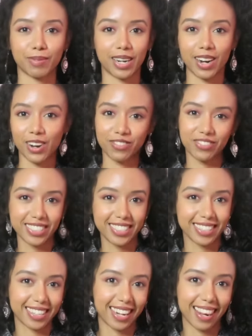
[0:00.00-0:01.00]
been
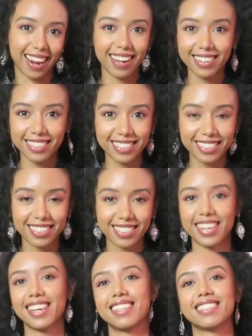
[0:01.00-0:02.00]
officially
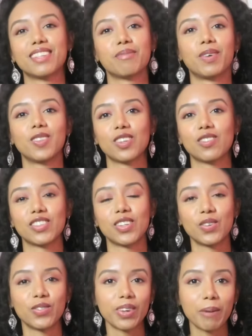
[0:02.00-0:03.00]
launched in the month of
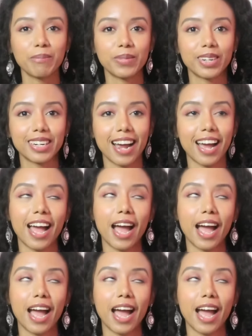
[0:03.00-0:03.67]
November